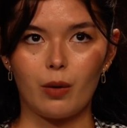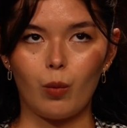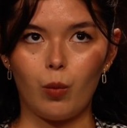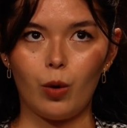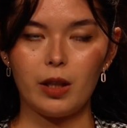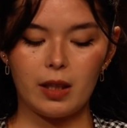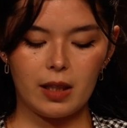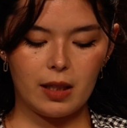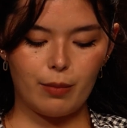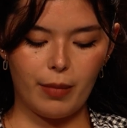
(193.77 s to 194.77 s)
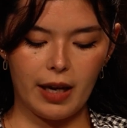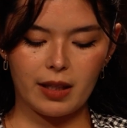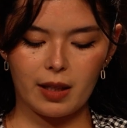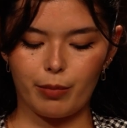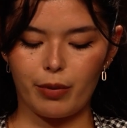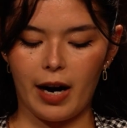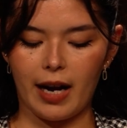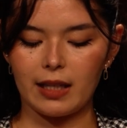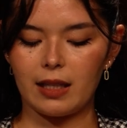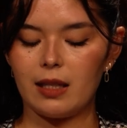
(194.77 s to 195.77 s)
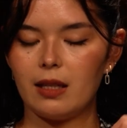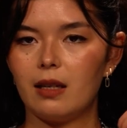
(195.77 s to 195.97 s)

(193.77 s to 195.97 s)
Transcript: what makes a brand